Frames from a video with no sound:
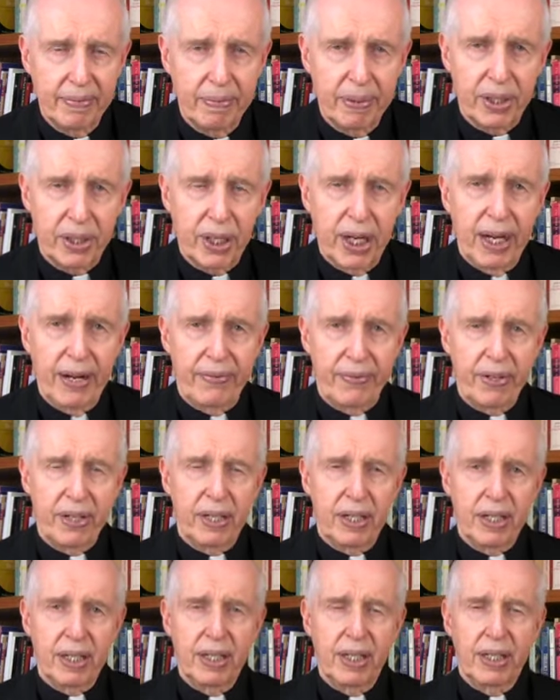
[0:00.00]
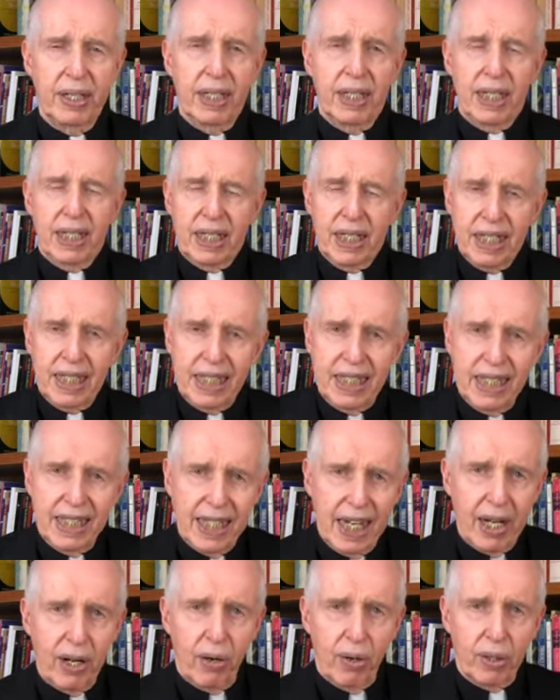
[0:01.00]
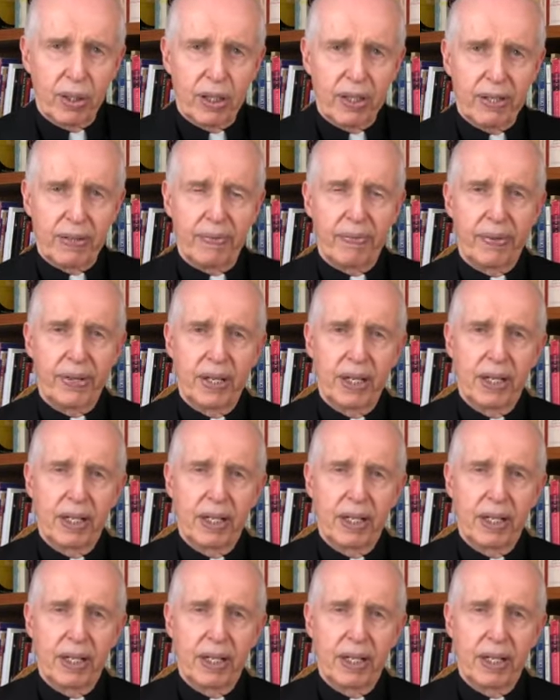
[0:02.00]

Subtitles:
But you have to lay hold of them.